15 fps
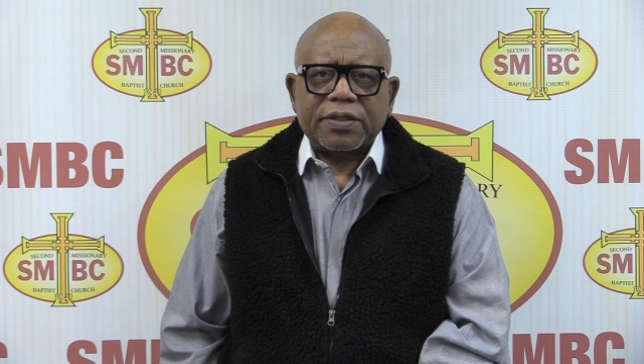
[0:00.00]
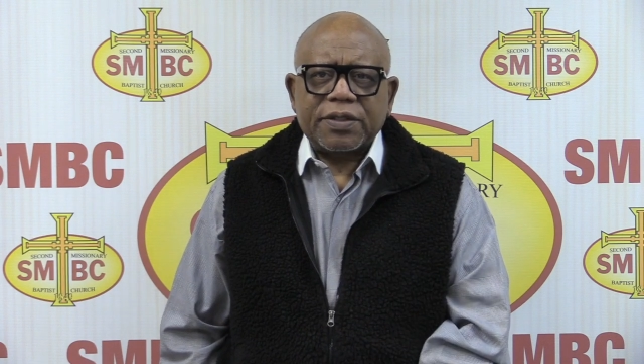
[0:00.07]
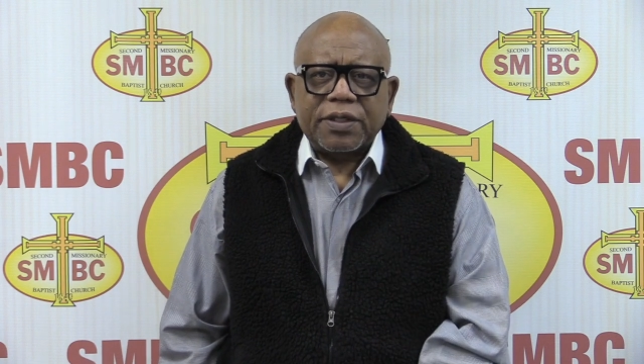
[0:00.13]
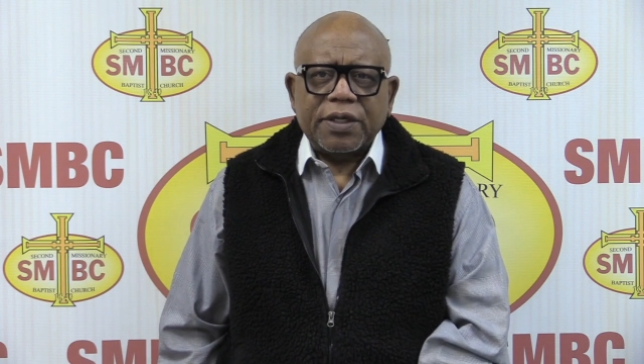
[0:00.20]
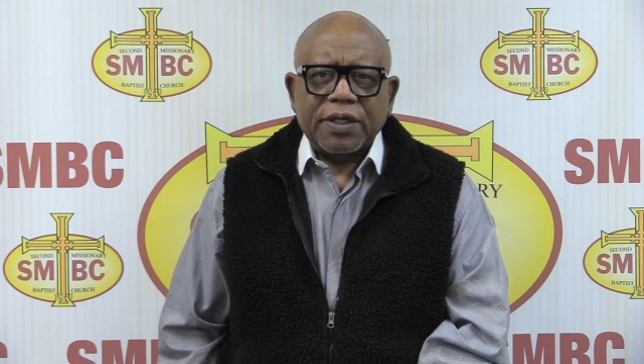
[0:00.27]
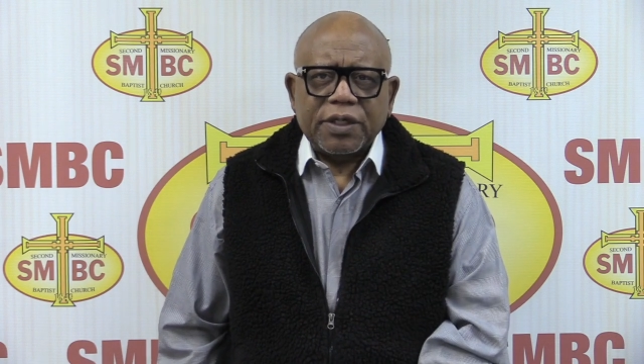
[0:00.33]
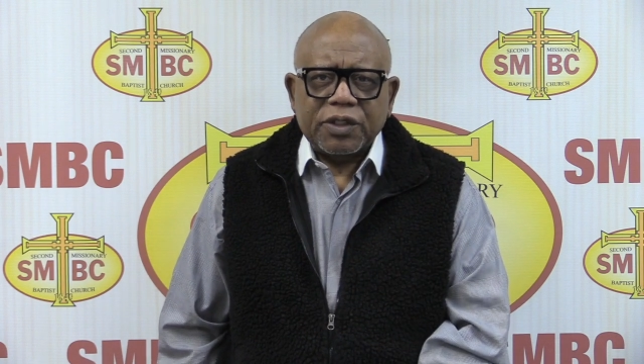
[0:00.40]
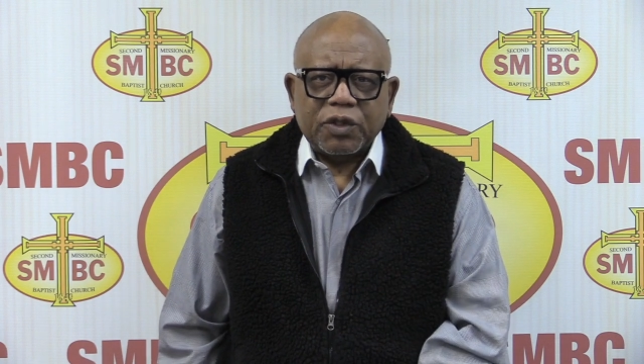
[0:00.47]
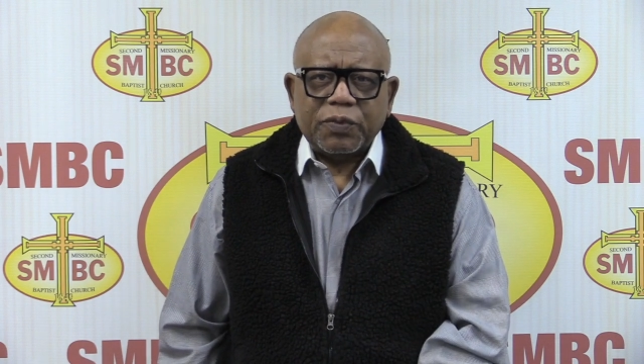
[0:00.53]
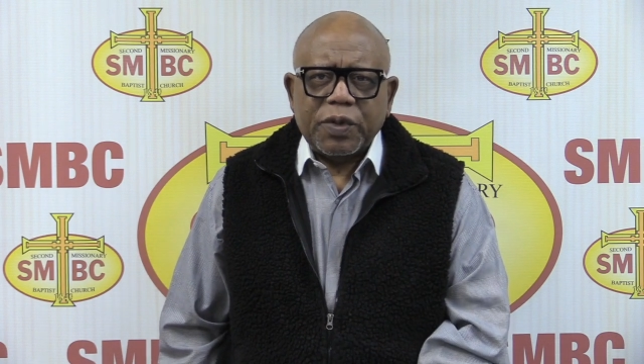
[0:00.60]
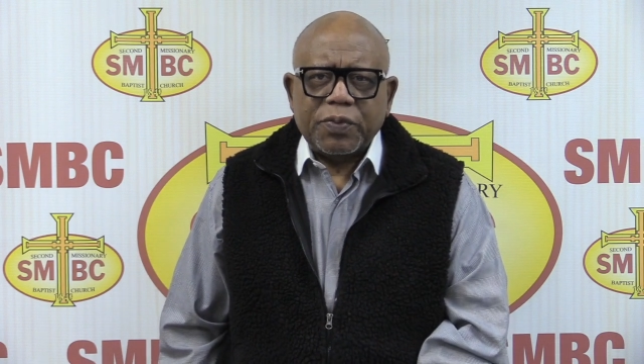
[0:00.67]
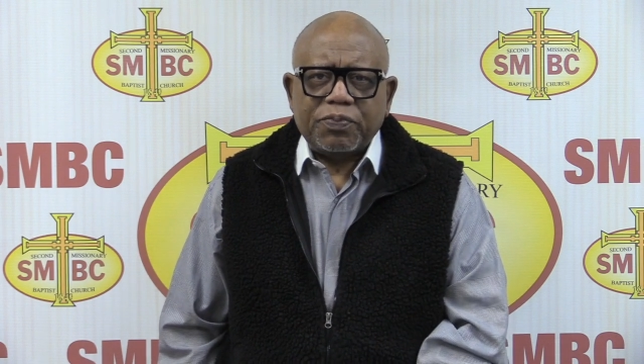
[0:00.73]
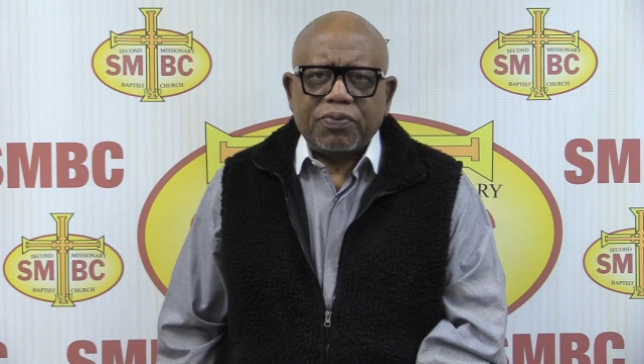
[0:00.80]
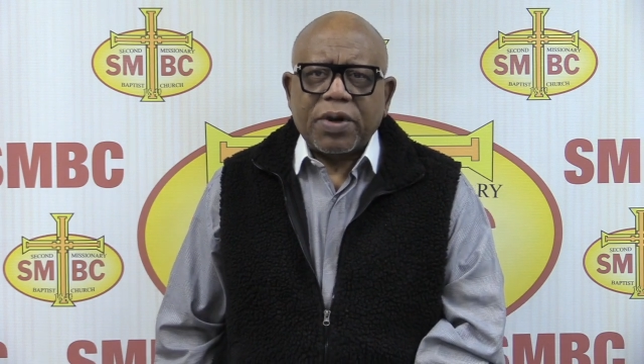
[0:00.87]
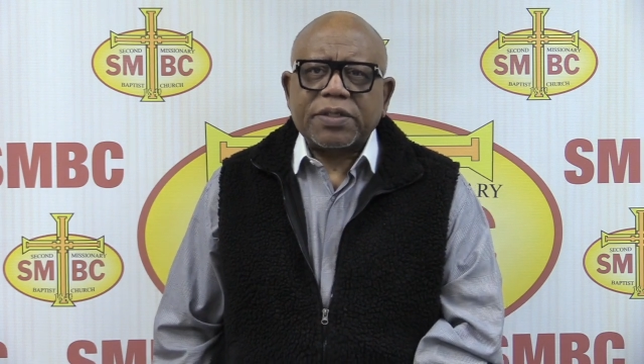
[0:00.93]
us to
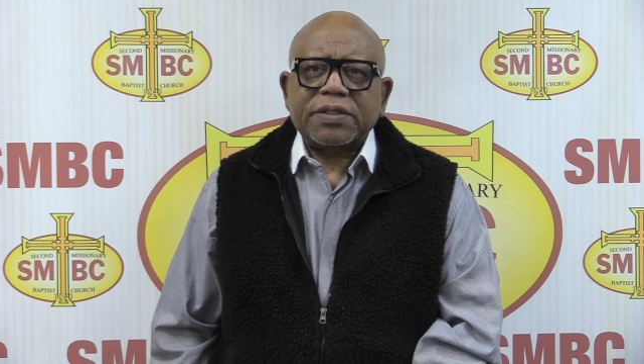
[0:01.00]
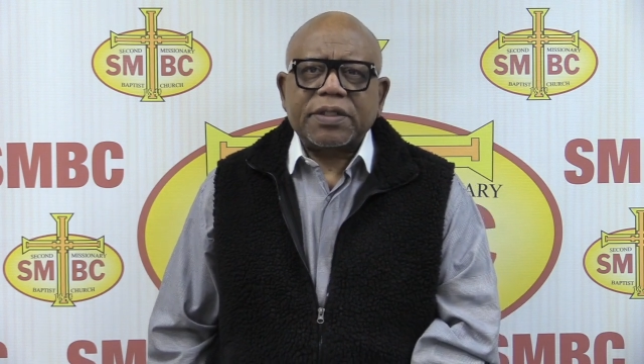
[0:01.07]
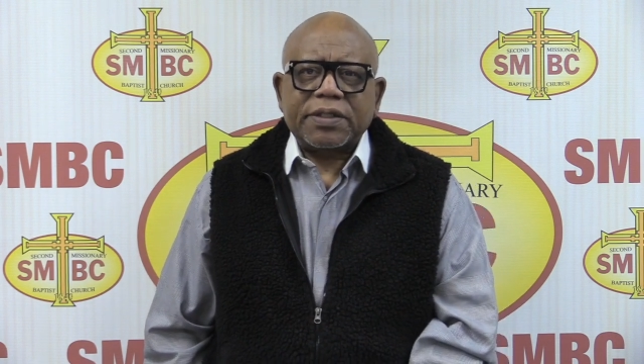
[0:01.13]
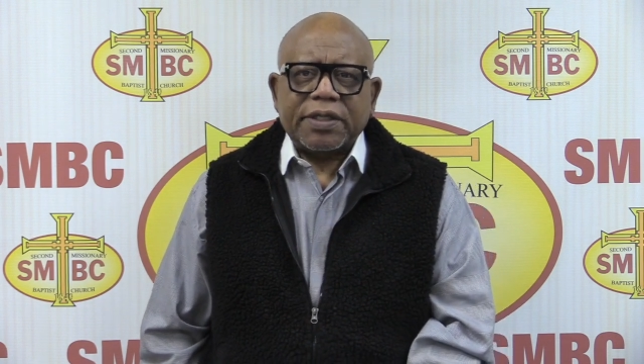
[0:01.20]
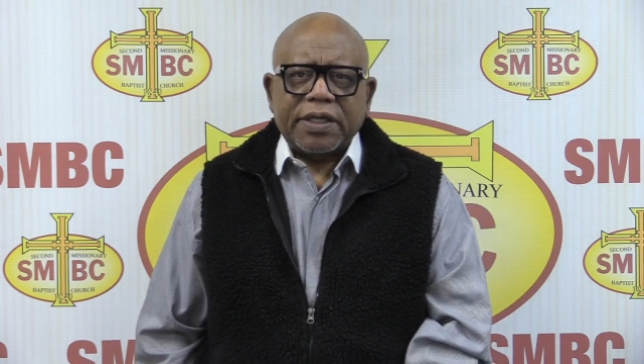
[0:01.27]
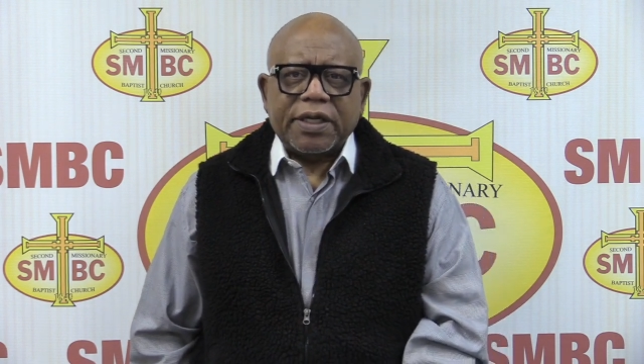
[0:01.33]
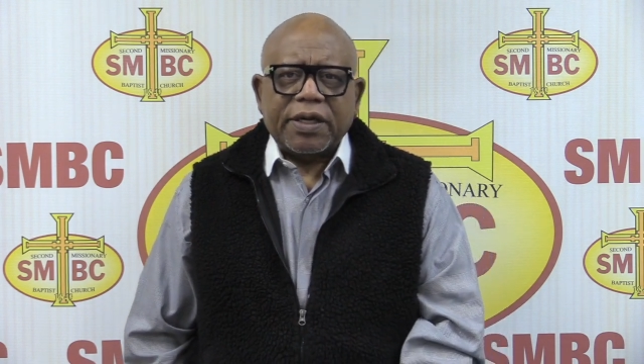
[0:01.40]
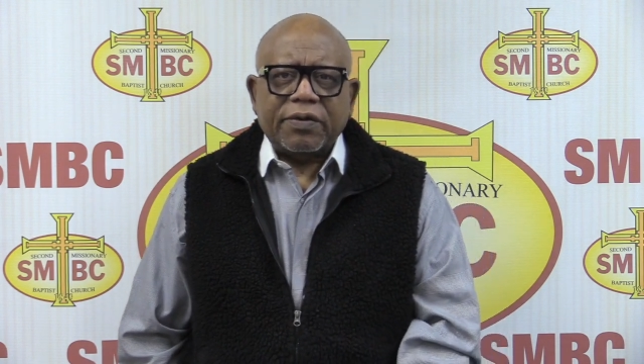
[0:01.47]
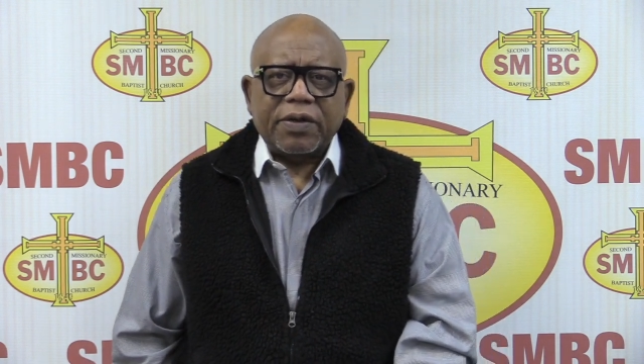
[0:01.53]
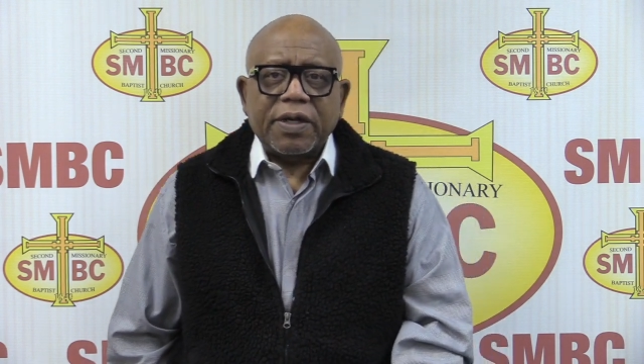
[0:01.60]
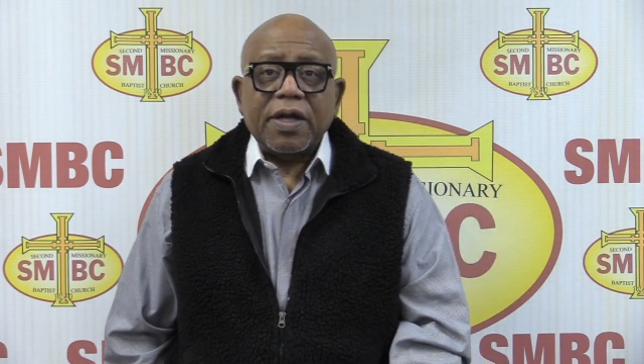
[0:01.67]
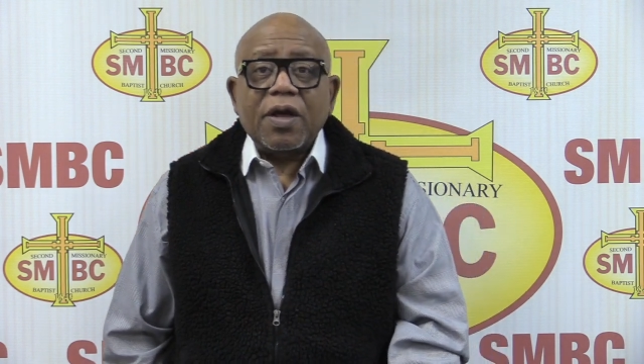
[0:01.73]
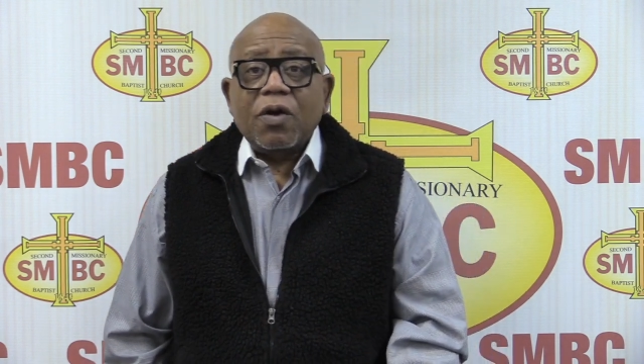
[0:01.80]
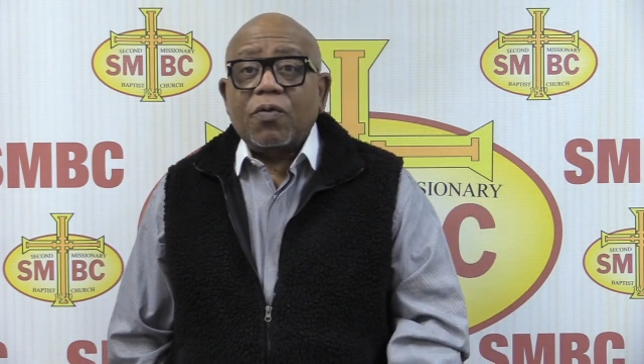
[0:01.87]
be present to hear it.